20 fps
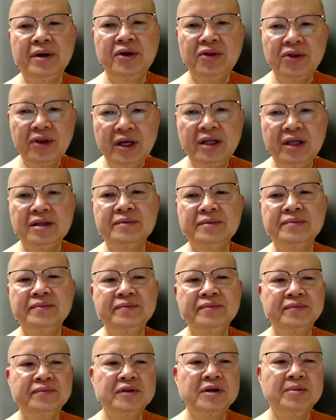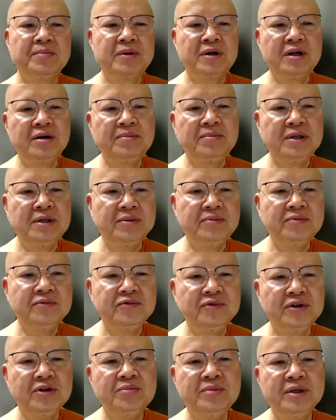Then the problem
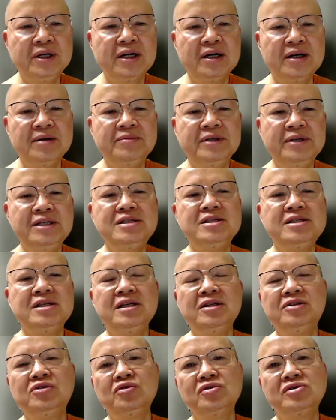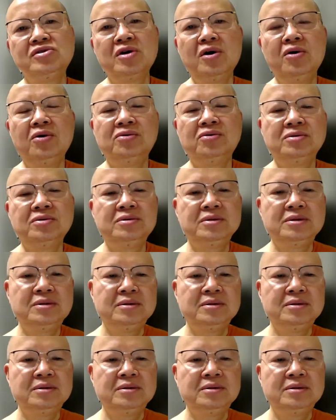will become easy to solve.